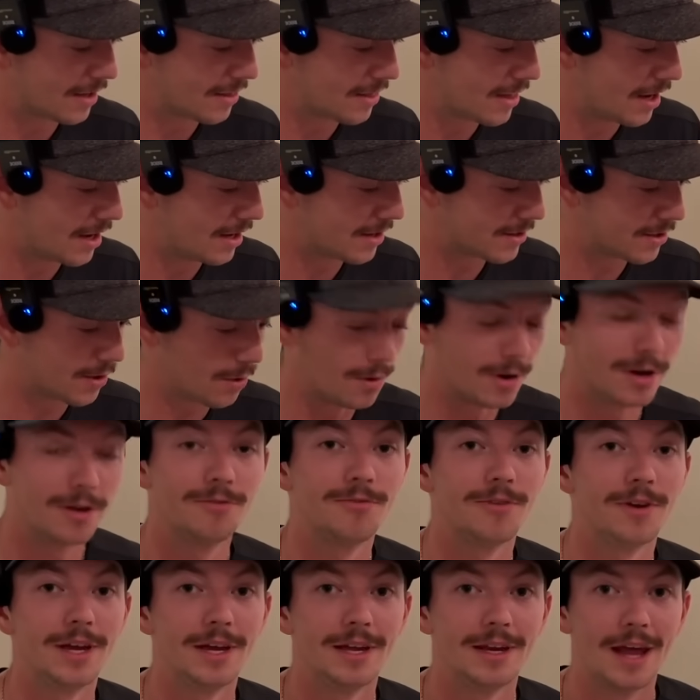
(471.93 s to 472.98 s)
that it's going to
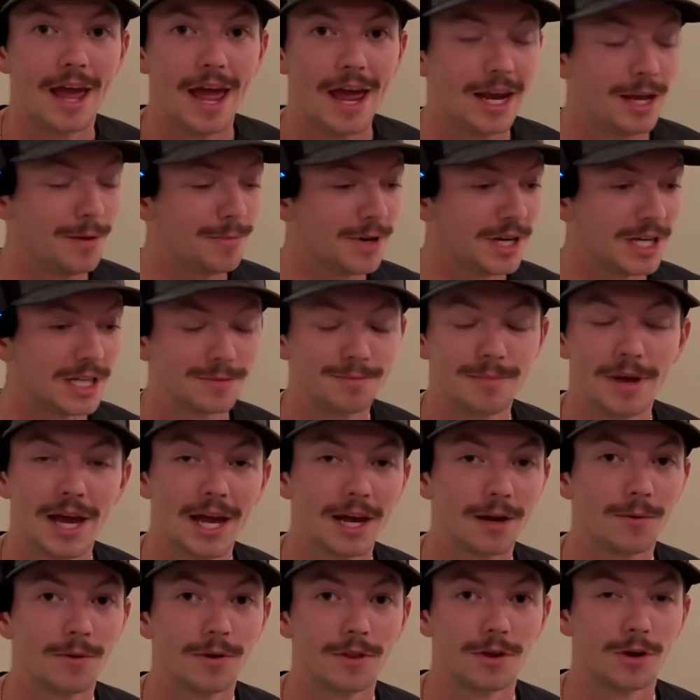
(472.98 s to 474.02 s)
fit into anybody's
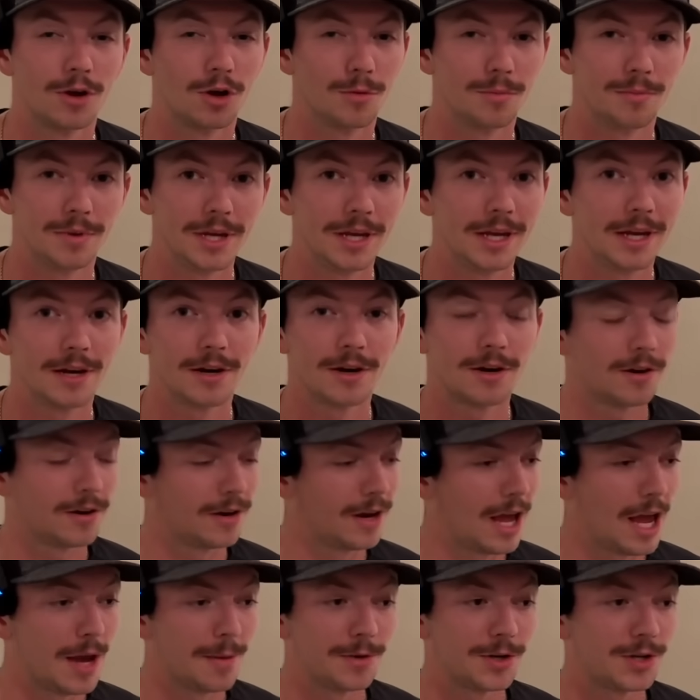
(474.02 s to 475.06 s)
bag, whether you're a beginner, an
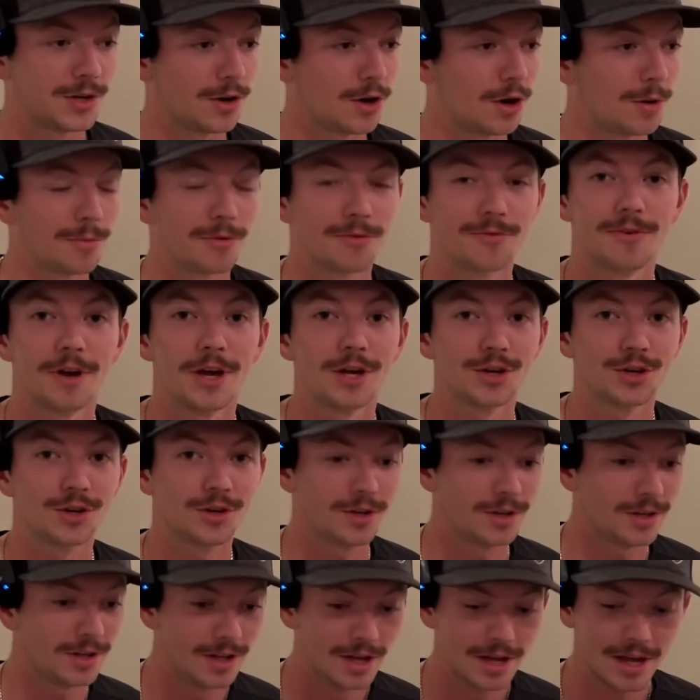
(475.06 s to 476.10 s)
amateur, or
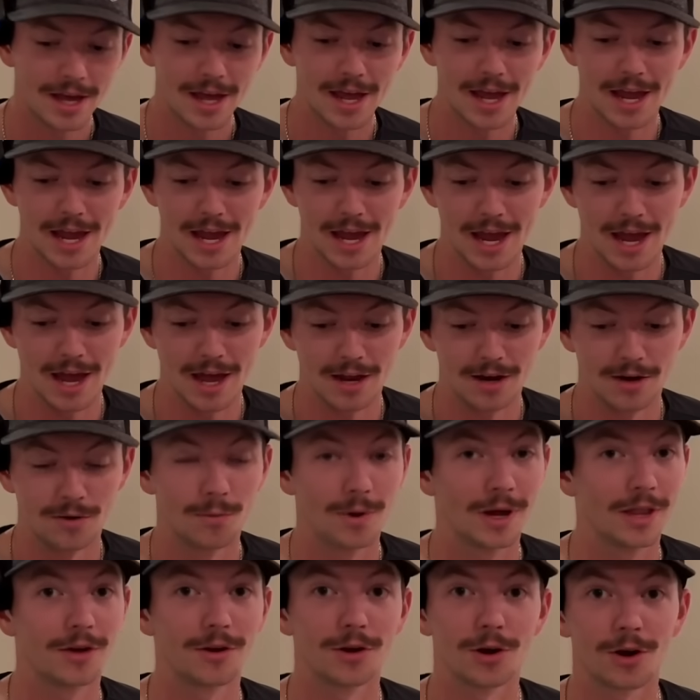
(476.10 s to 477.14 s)
professional, and
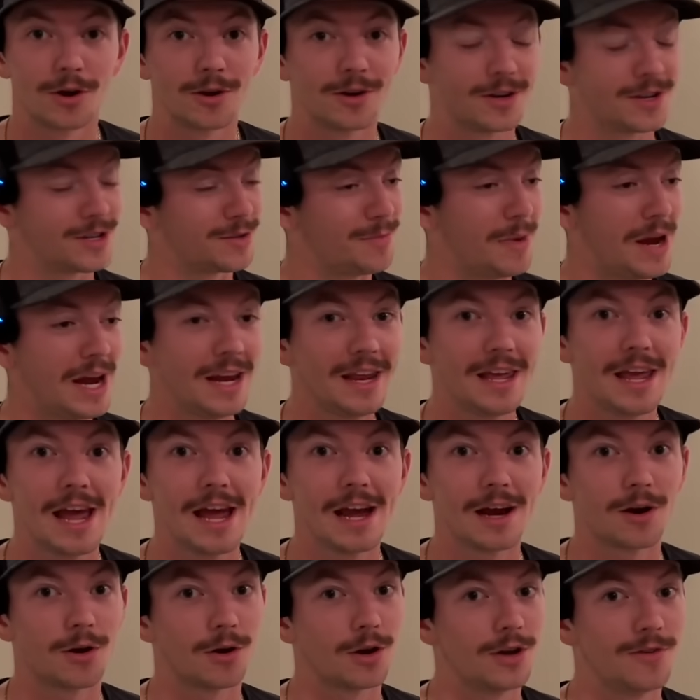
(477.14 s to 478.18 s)
whether you're a
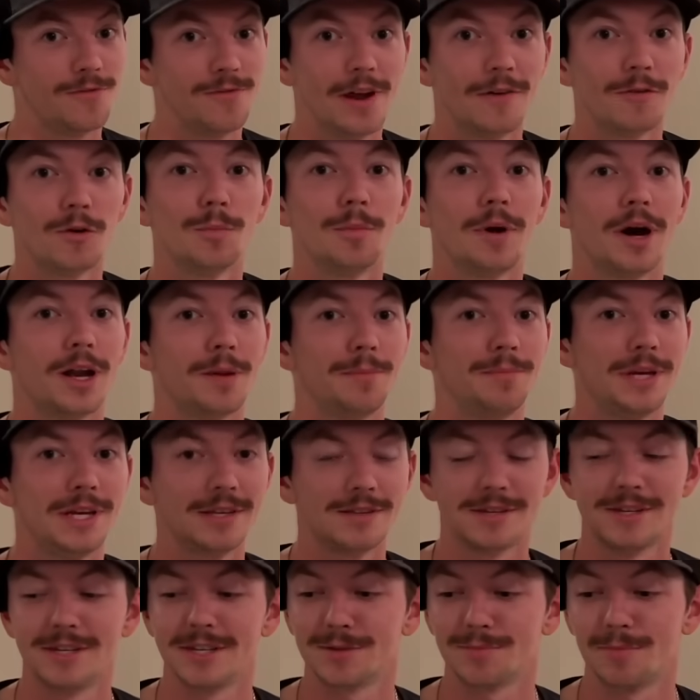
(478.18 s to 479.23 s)
Discmaniac or you've never bought a piece
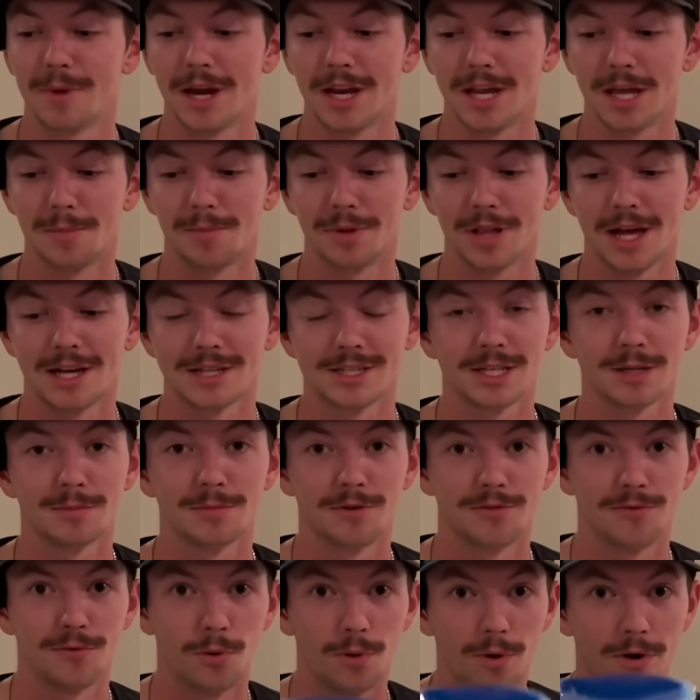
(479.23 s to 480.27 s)
of Discmania plastic
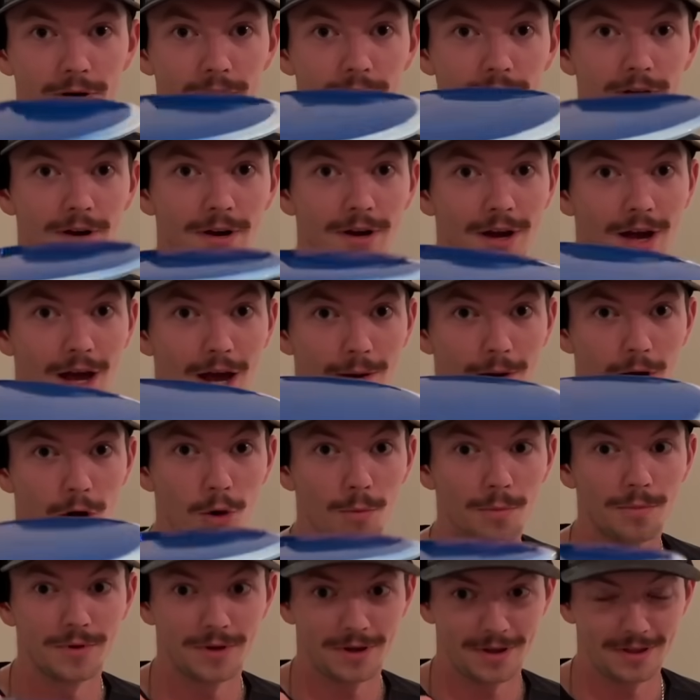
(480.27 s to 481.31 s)
before. I
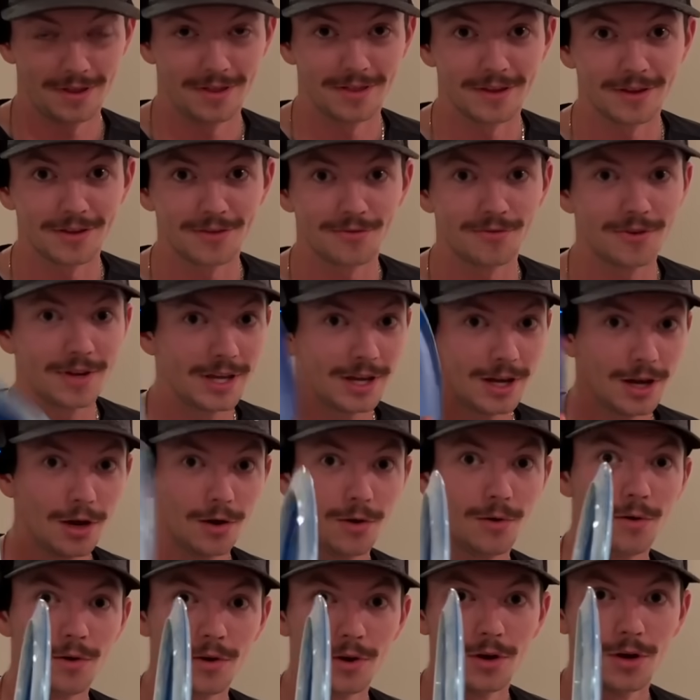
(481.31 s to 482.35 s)
hope that this
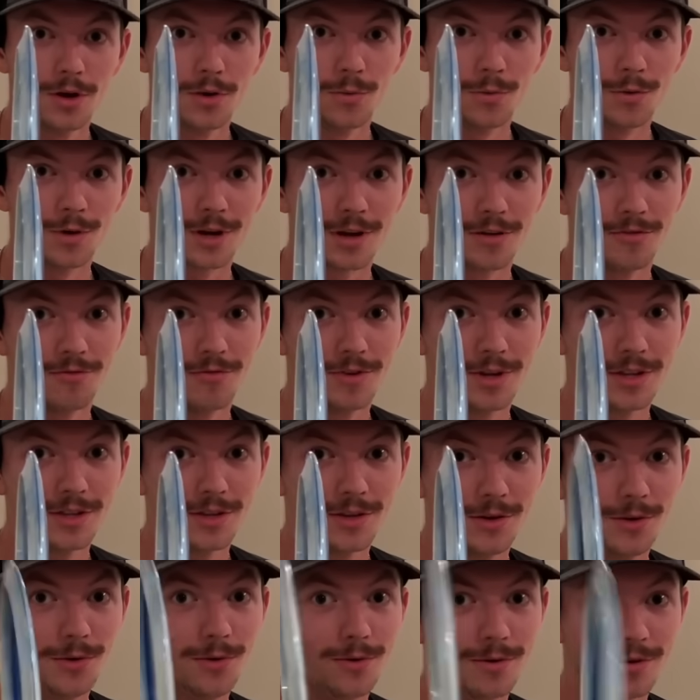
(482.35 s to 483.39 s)
video will convince
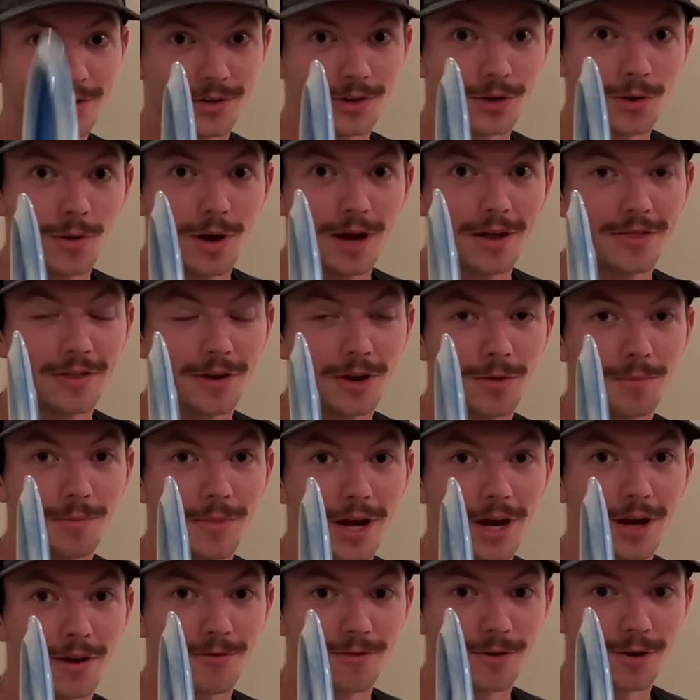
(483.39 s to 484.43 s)
you to go out there and buy
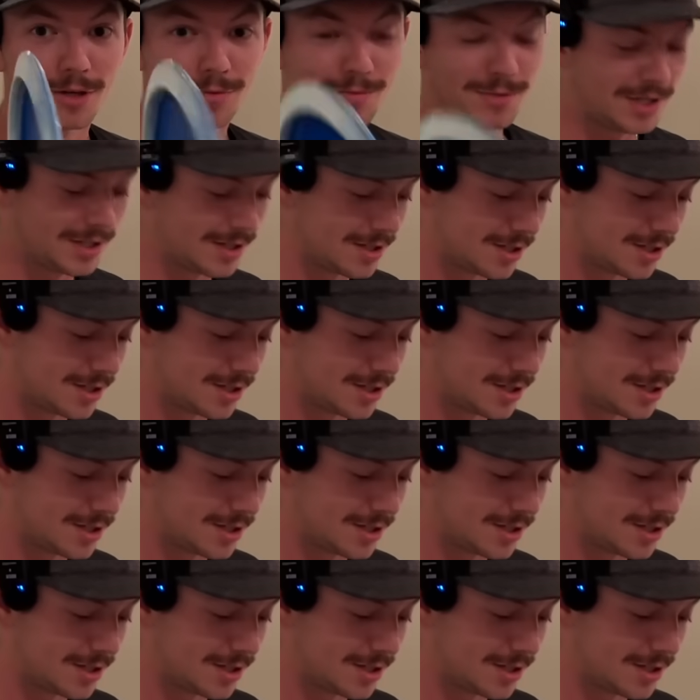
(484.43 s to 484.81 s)
your first piece of